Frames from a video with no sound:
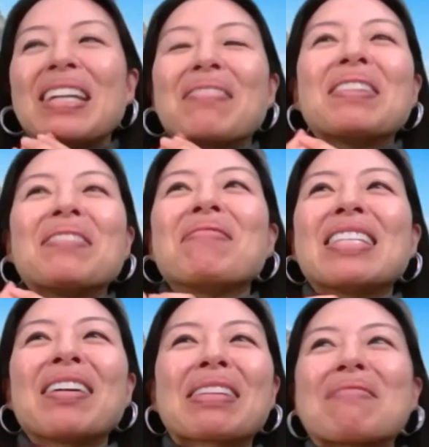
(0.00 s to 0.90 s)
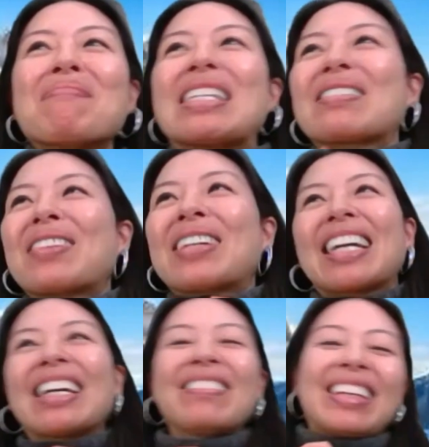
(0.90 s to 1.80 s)
you make me totally miss
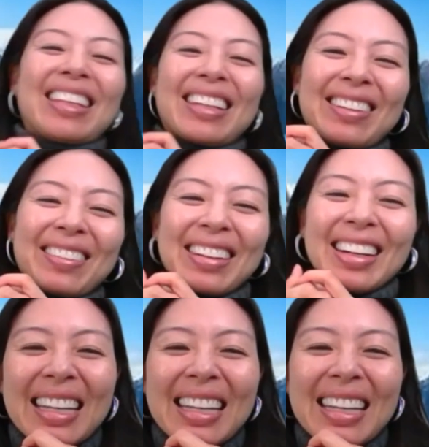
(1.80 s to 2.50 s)
working with you.